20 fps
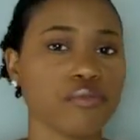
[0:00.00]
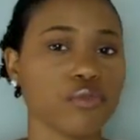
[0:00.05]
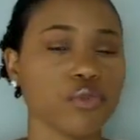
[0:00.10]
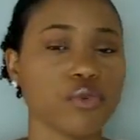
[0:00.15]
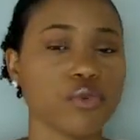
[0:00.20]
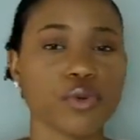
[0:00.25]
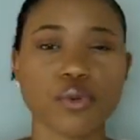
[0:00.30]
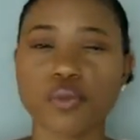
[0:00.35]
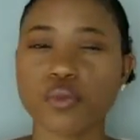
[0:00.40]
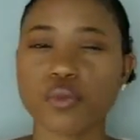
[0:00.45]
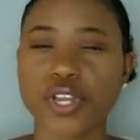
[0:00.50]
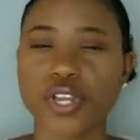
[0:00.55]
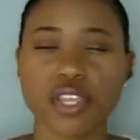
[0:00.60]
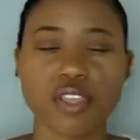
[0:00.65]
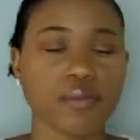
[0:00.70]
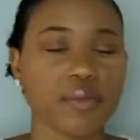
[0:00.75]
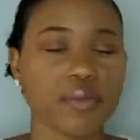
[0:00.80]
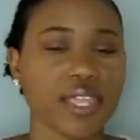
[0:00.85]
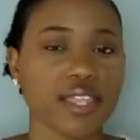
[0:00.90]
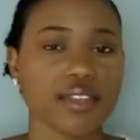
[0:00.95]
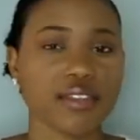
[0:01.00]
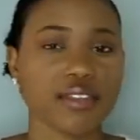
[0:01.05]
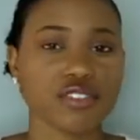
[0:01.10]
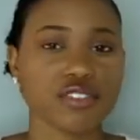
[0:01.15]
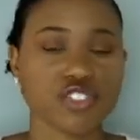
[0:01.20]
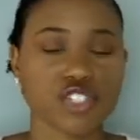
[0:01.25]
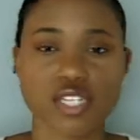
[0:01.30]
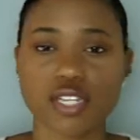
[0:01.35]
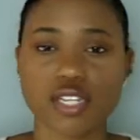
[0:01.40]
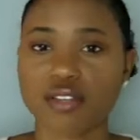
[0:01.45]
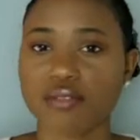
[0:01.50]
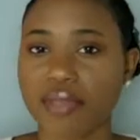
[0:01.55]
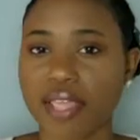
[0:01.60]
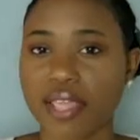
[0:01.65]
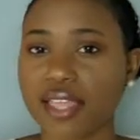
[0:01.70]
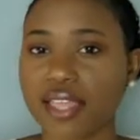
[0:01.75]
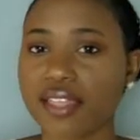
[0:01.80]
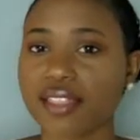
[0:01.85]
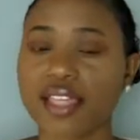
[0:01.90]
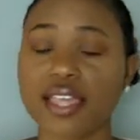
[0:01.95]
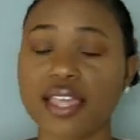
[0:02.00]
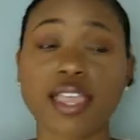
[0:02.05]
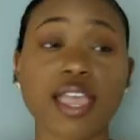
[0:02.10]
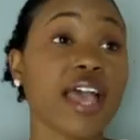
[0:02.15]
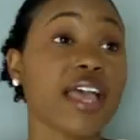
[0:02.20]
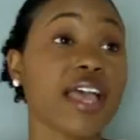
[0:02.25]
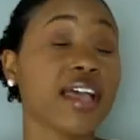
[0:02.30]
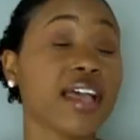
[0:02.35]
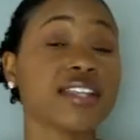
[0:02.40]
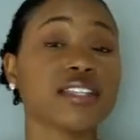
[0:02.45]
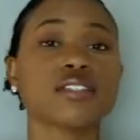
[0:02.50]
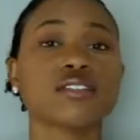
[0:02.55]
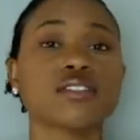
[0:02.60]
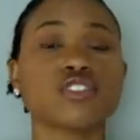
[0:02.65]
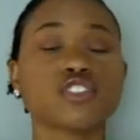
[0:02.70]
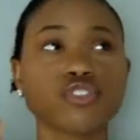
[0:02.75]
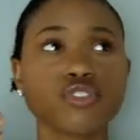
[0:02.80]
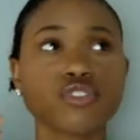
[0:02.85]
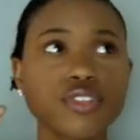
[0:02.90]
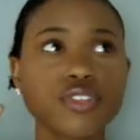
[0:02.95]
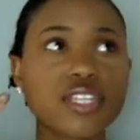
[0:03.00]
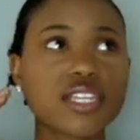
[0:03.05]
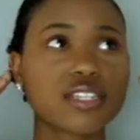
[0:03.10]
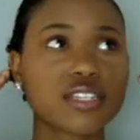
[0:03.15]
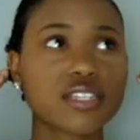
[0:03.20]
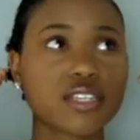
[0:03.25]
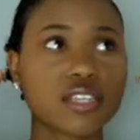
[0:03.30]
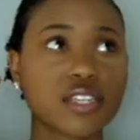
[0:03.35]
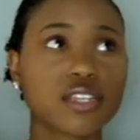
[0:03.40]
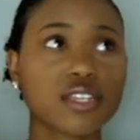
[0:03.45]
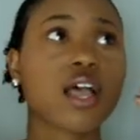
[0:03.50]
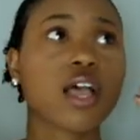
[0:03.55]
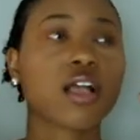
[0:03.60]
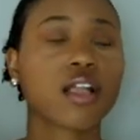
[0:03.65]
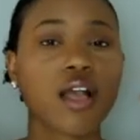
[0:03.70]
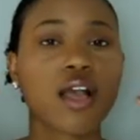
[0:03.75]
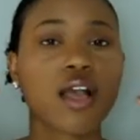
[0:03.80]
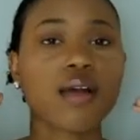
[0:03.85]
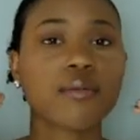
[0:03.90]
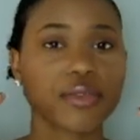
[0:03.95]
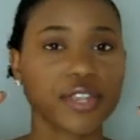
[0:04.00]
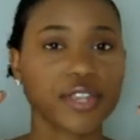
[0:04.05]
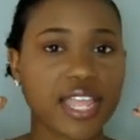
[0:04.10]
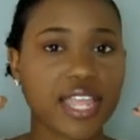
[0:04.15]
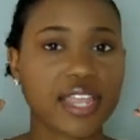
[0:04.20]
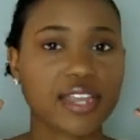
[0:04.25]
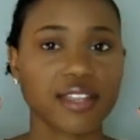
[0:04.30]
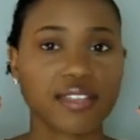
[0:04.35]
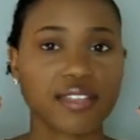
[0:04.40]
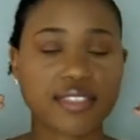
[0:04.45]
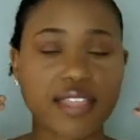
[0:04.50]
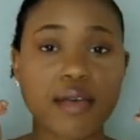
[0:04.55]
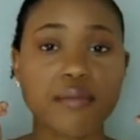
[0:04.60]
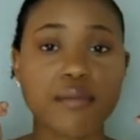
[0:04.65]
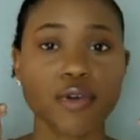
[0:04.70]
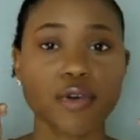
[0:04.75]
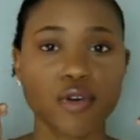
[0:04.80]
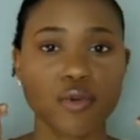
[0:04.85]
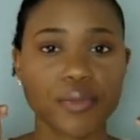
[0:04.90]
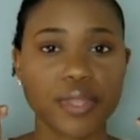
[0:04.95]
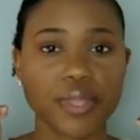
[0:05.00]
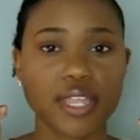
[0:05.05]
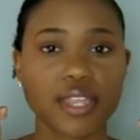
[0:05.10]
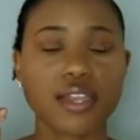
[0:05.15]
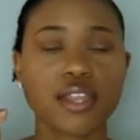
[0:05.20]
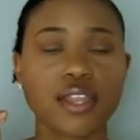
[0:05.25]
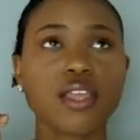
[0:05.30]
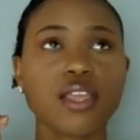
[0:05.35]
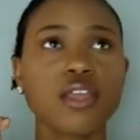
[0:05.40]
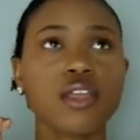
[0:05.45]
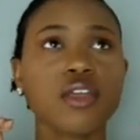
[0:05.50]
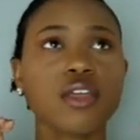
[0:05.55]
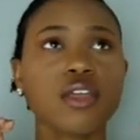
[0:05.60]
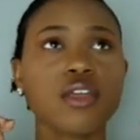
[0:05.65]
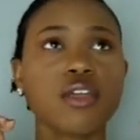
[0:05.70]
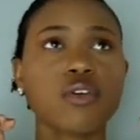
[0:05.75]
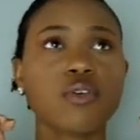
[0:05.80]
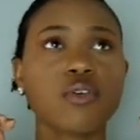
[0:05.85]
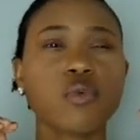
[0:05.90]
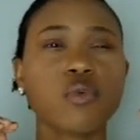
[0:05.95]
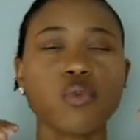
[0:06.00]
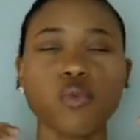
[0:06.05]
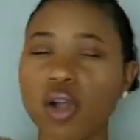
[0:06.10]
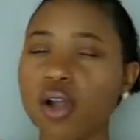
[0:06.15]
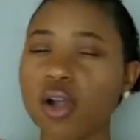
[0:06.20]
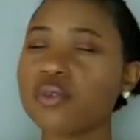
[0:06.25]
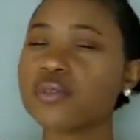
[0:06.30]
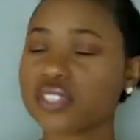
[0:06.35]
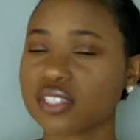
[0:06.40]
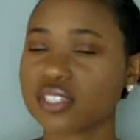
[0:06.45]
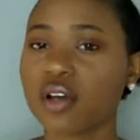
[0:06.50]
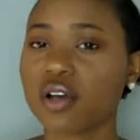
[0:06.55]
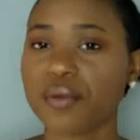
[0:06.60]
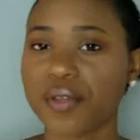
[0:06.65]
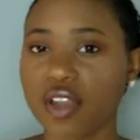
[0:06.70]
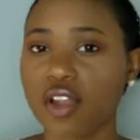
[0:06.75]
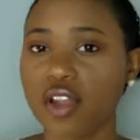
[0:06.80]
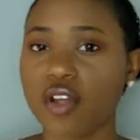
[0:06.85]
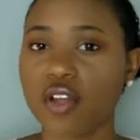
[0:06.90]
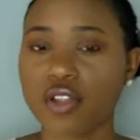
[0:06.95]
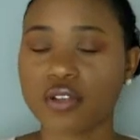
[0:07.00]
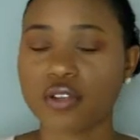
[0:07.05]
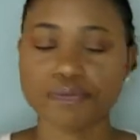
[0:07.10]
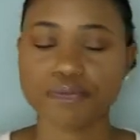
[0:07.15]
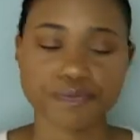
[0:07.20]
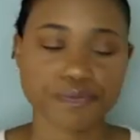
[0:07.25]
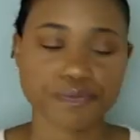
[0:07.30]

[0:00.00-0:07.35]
what do you mean she didn't make it? Like, I truly could not comprehend at that moment what was going on.